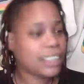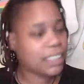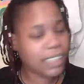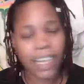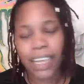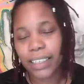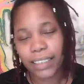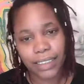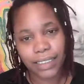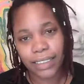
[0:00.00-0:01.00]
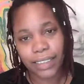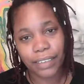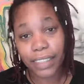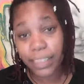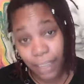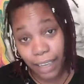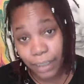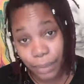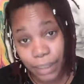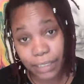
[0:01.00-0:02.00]
It's not. Everything's
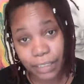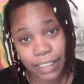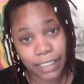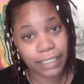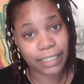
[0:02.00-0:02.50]
not going to be different.